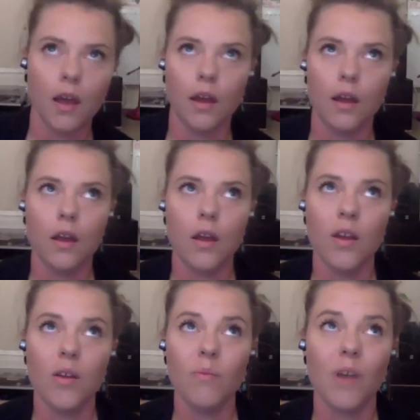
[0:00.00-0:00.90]

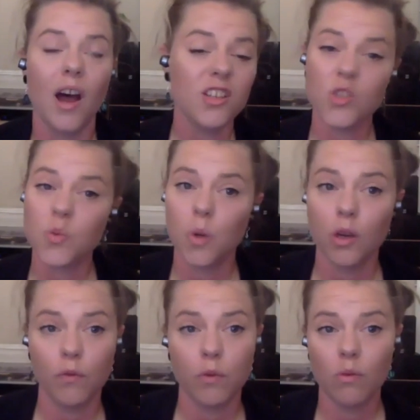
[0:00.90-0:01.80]
Um, I just
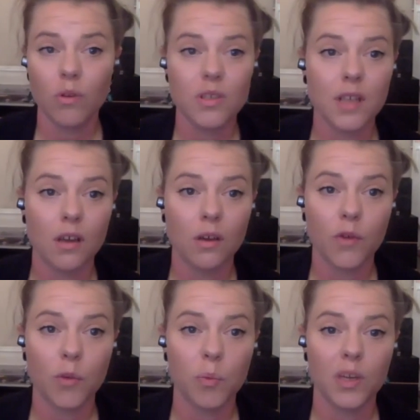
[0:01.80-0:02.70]
work for a set of
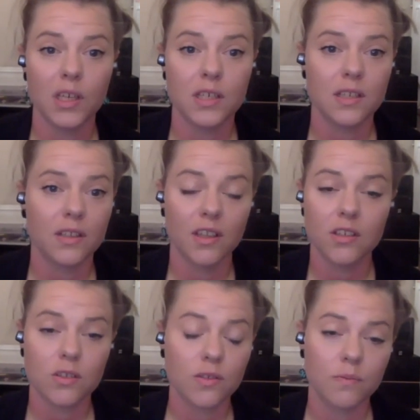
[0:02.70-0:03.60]
companies that
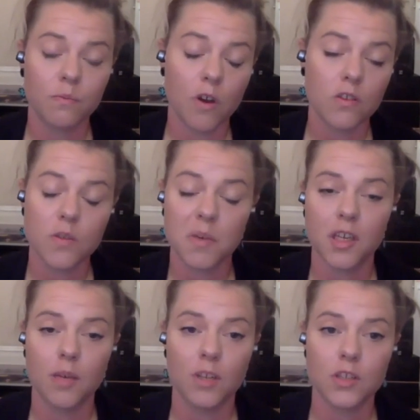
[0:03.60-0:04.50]
just phones me and
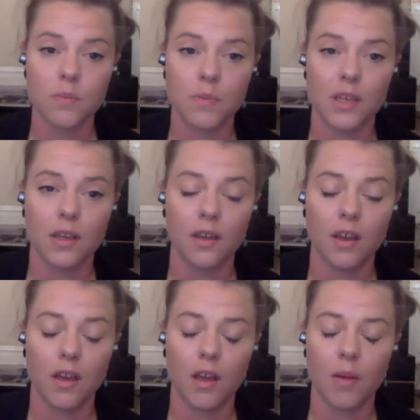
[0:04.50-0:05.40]
emails me.
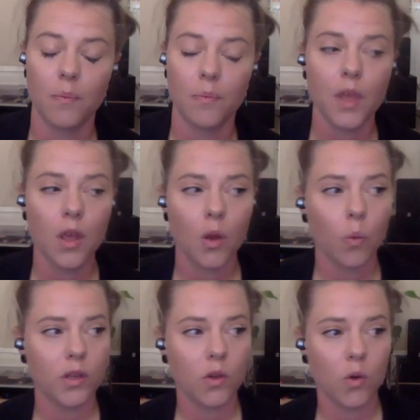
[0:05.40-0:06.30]
Um,
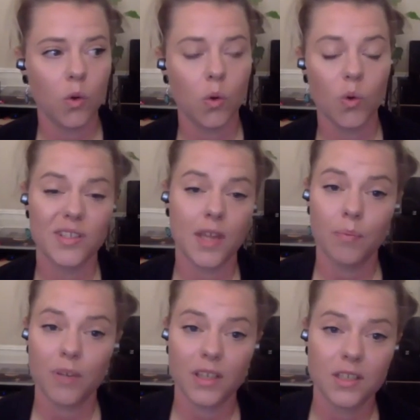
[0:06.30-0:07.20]
when you're
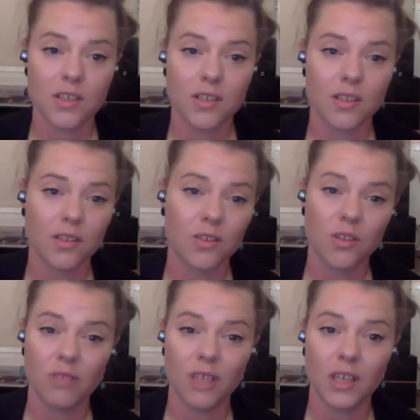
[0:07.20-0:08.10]
established, you
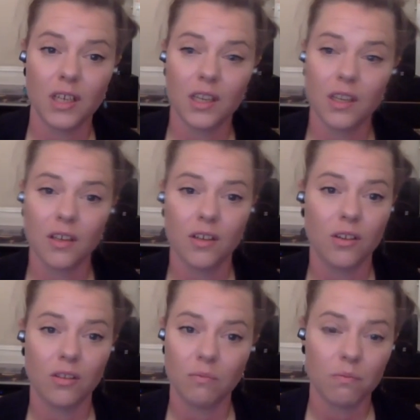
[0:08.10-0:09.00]
don't really
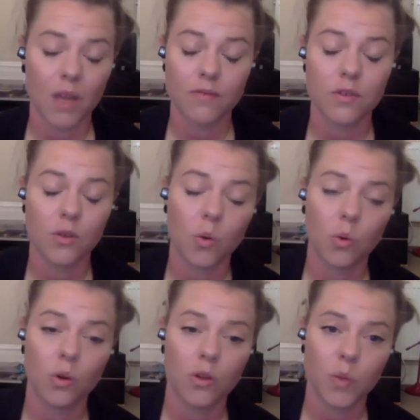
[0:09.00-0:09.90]
have to call
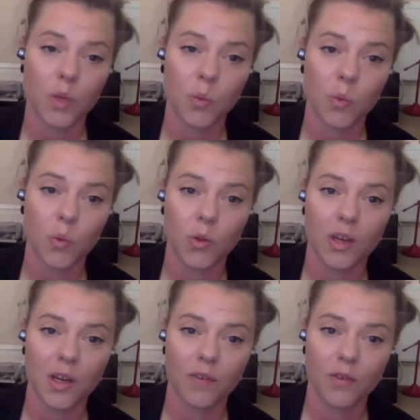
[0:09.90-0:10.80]
other people. You're
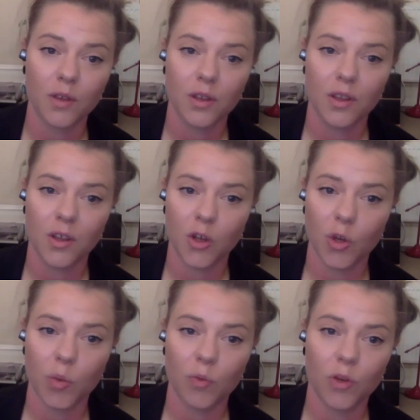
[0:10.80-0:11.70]
kind of
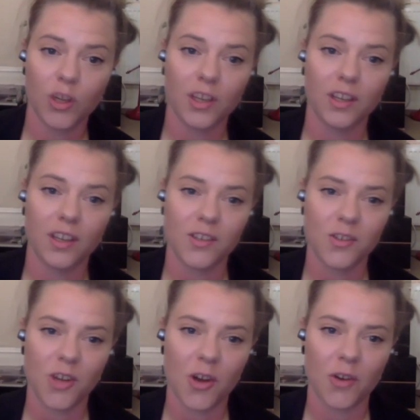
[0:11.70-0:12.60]
up and running as you
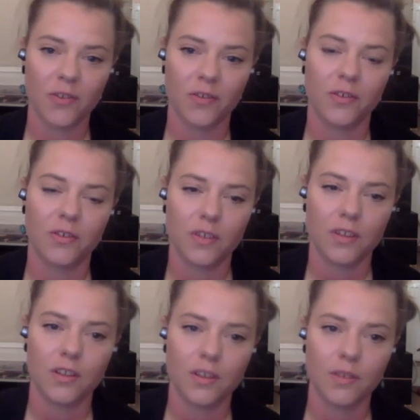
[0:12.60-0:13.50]
go.
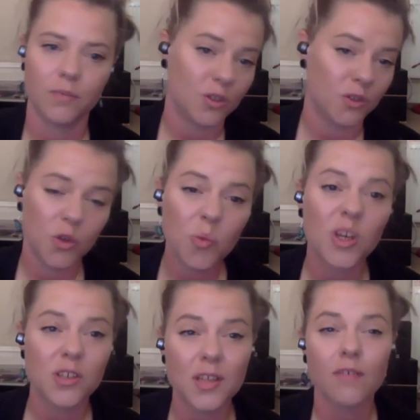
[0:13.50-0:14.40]
So you
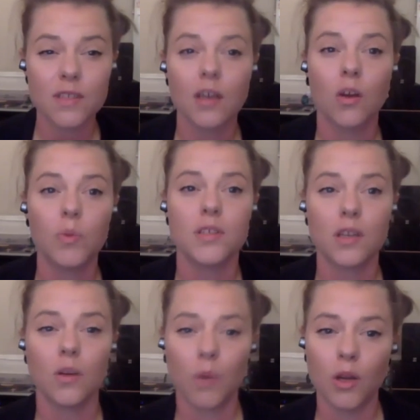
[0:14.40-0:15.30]
normally just have a set of companies
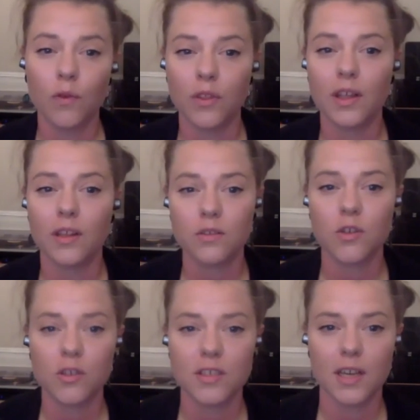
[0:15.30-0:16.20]
that you work for, and they'll just
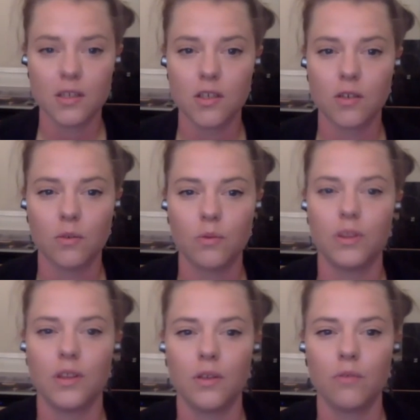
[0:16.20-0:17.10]
contact you with,
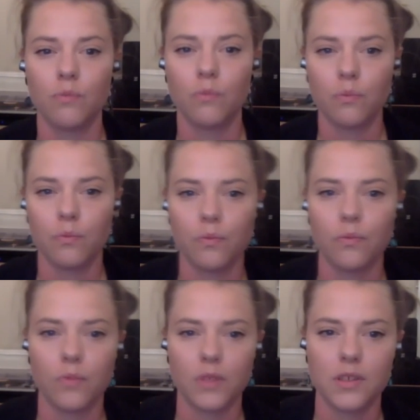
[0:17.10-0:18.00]

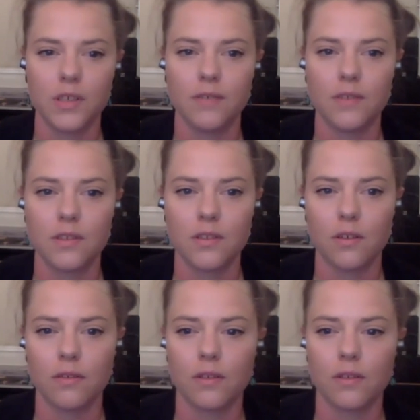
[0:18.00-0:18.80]
with shifts and stuff.